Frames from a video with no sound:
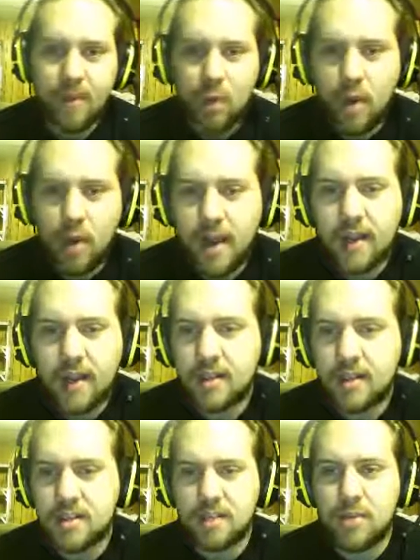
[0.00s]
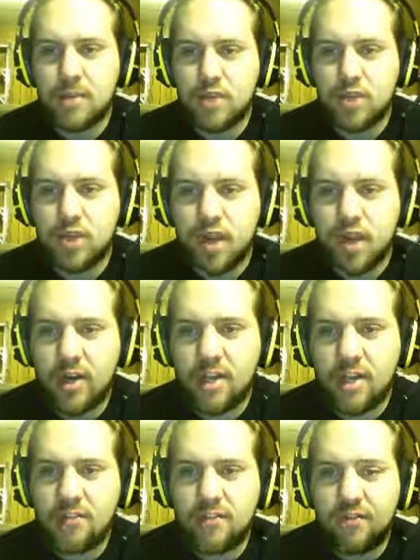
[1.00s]
Why? Because I'm as generic
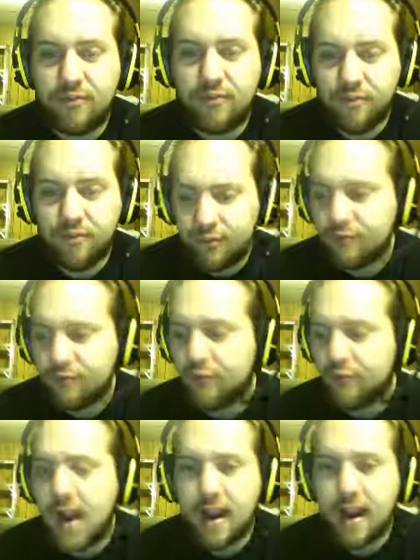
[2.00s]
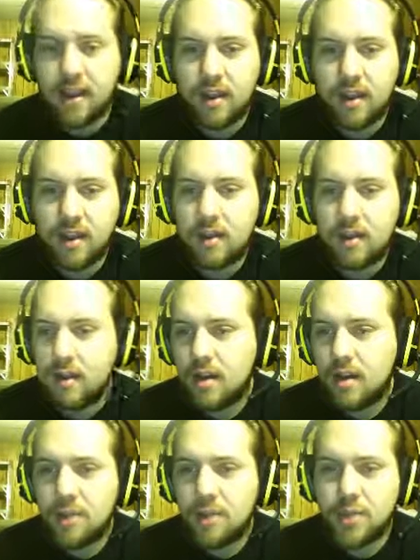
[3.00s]
as frack.
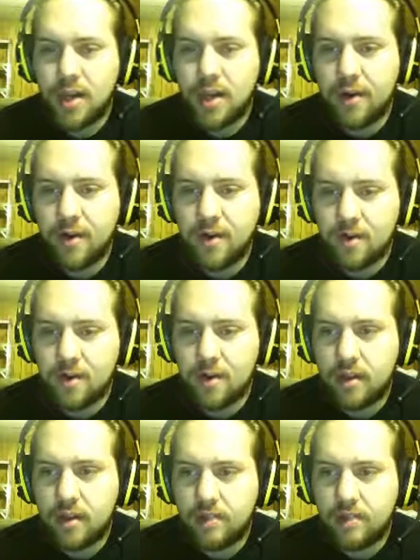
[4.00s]
I'm generic as all hell.